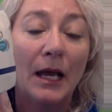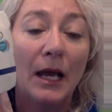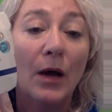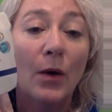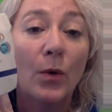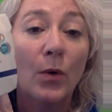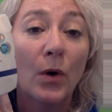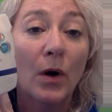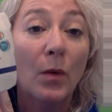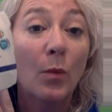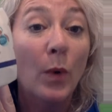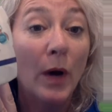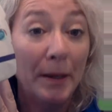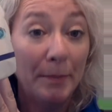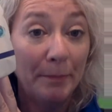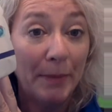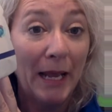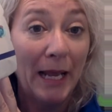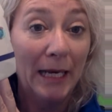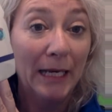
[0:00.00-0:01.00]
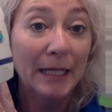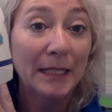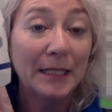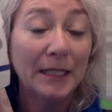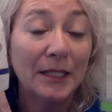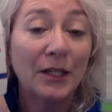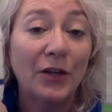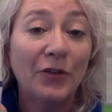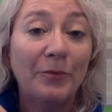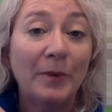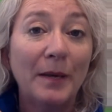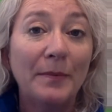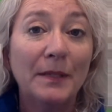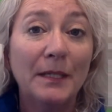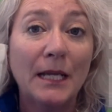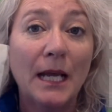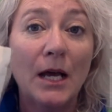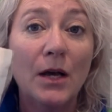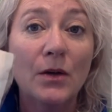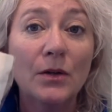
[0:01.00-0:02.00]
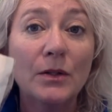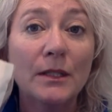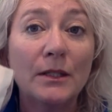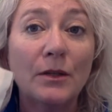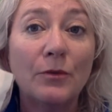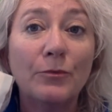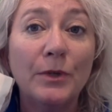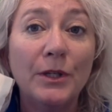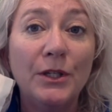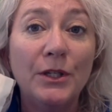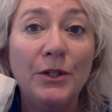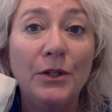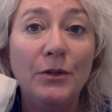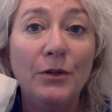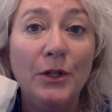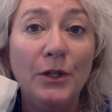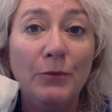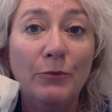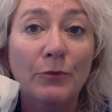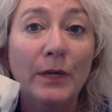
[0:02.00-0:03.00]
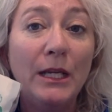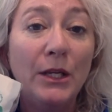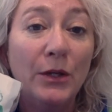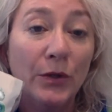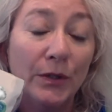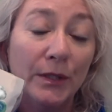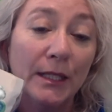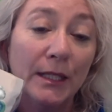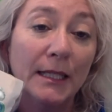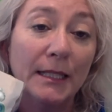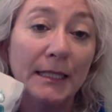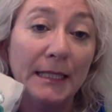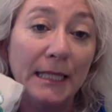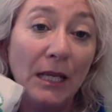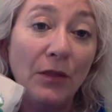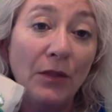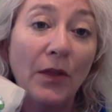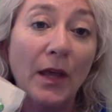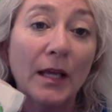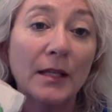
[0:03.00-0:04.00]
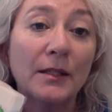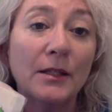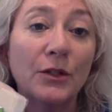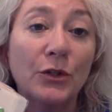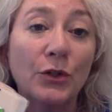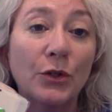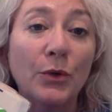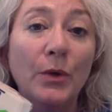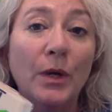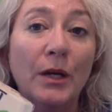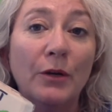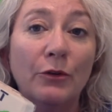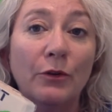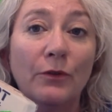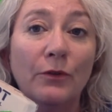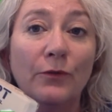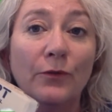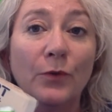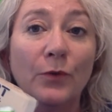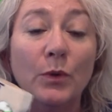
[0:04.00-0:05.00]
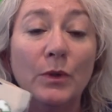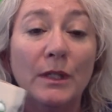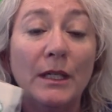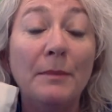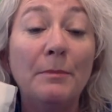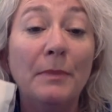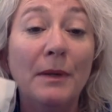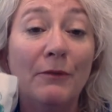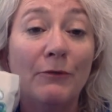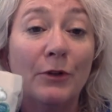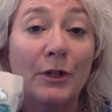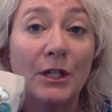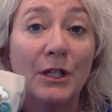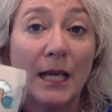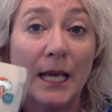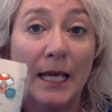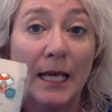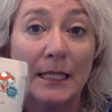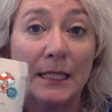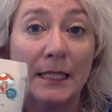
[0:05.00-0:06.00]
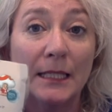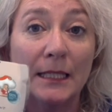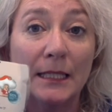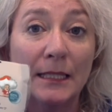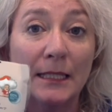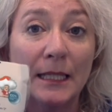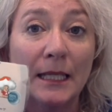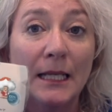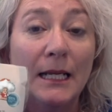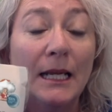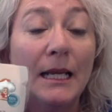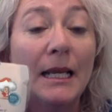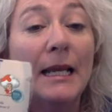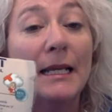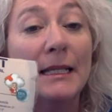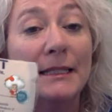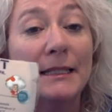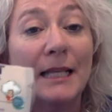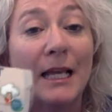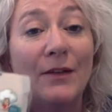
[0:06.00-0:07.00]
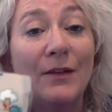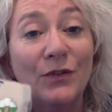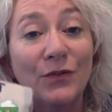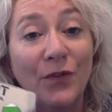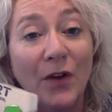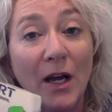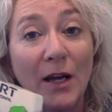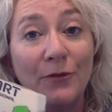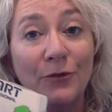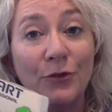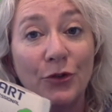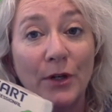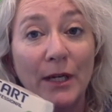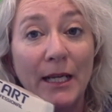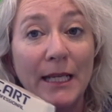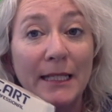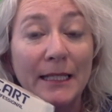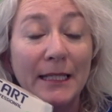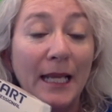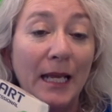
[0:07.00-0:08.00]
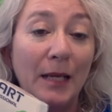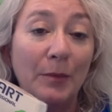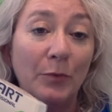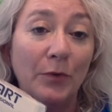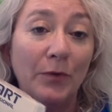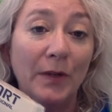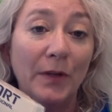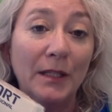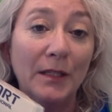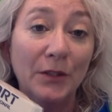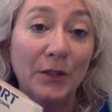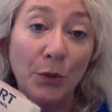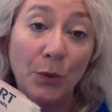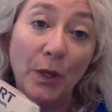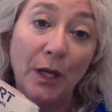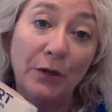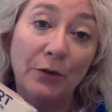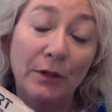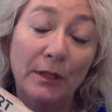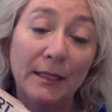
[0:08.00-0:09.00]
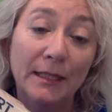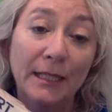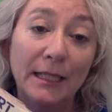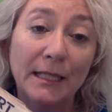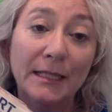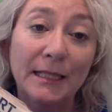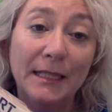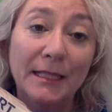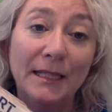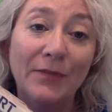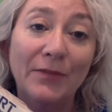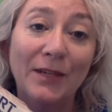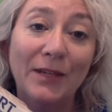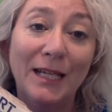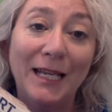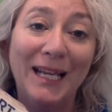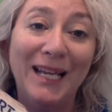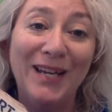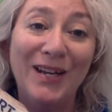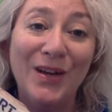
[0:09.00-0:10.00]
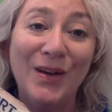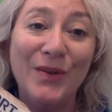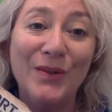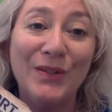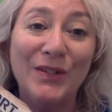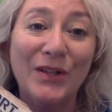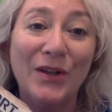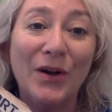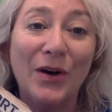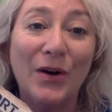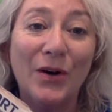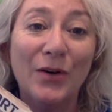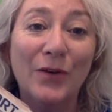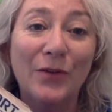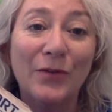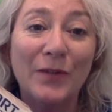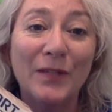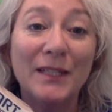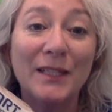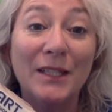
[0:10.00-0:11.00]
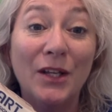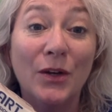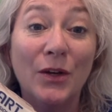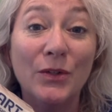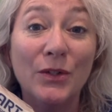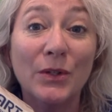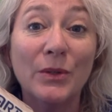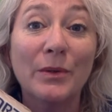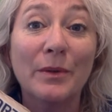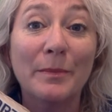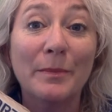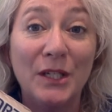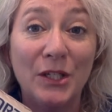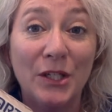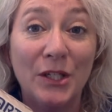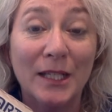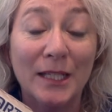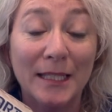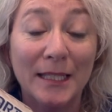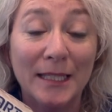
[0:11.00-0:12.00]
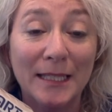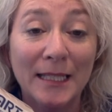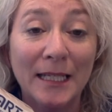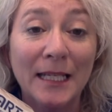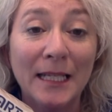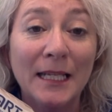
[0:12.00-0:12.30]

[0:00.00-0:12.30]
or one pallet of paper towels, reuses 10,240 beverage cartons. It saves 5 trees and prevents 267 kilos of CO2 emissions.